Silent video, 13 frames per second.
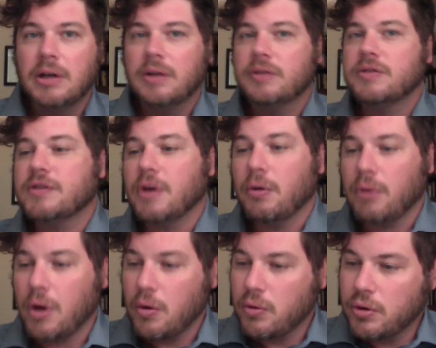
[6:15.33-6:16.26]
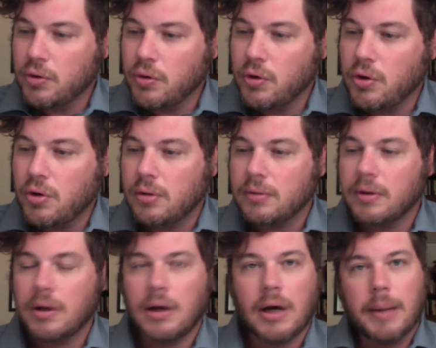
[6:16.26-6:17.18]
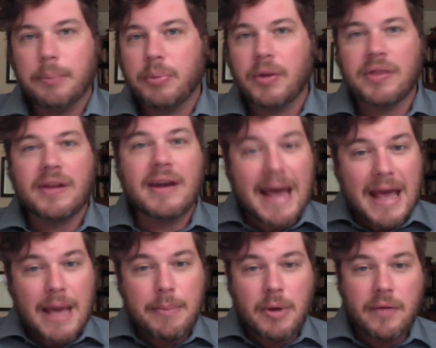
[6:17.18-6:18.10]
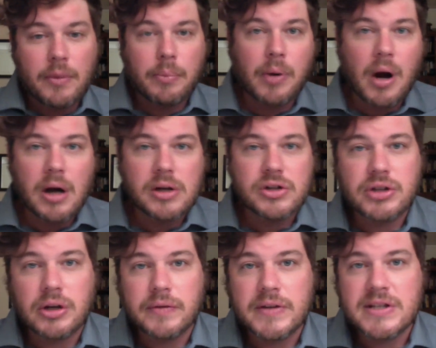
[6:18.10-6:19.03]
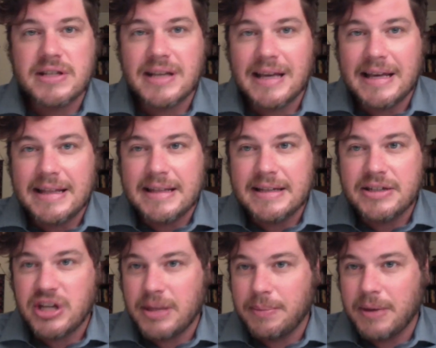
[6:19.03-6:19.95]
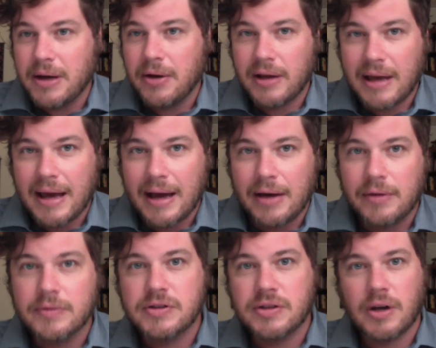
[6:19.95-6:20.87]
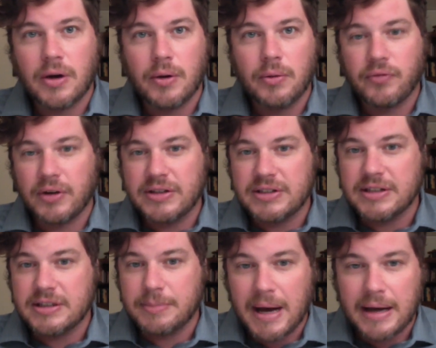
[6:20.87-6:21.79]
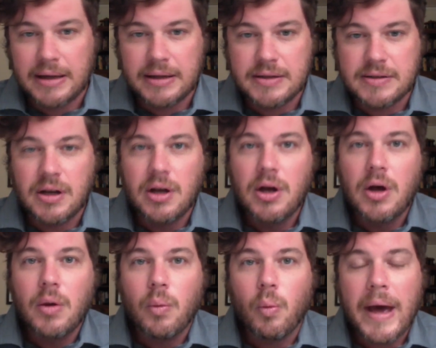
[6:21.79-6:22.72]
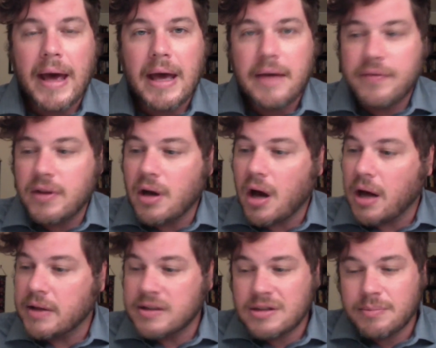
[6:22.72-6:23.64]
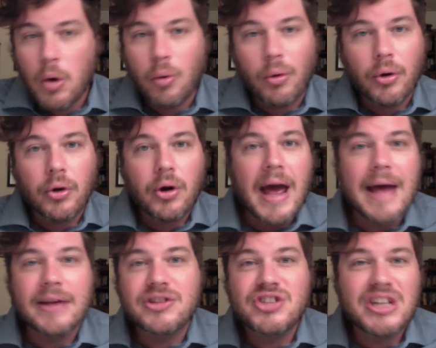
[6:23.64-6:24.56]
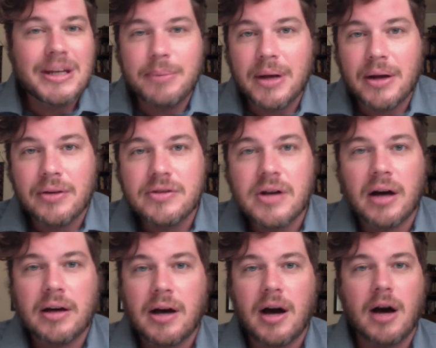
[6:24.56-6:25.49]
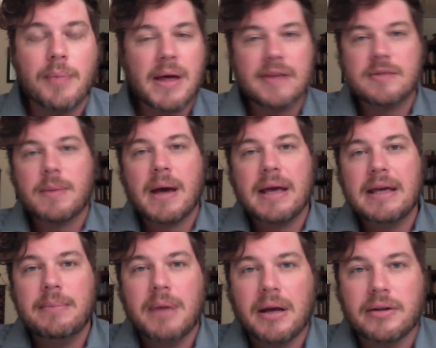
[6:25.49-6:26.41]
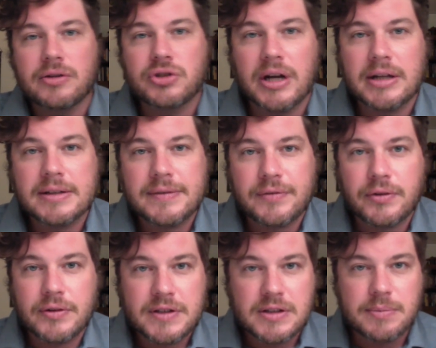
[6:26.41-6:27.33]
So go to Google, put the name of the product or service in the Gmail account. So for instance, mine is wayoftheNonsmoker@gmail.com. That's my email address for the